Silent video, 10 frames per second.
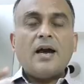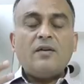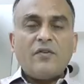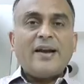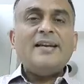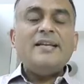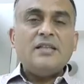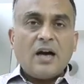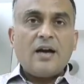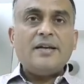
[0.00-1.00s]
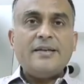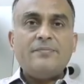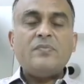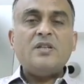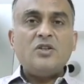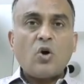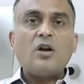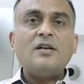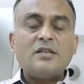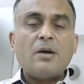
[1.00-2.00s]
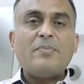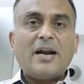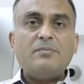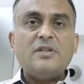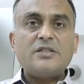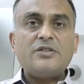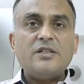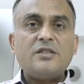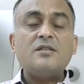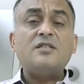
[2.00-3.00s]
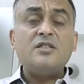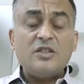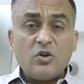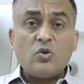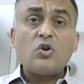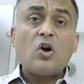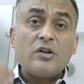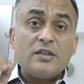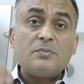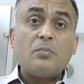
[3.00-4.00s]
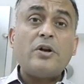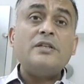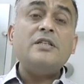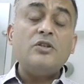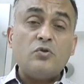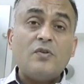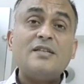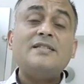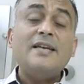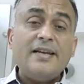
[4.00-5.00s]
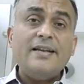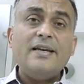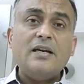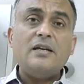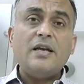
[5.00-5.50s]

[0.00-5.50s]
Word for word: And finally, the ugly. The Donald Trump administration's zero-tolerance policy towards illegal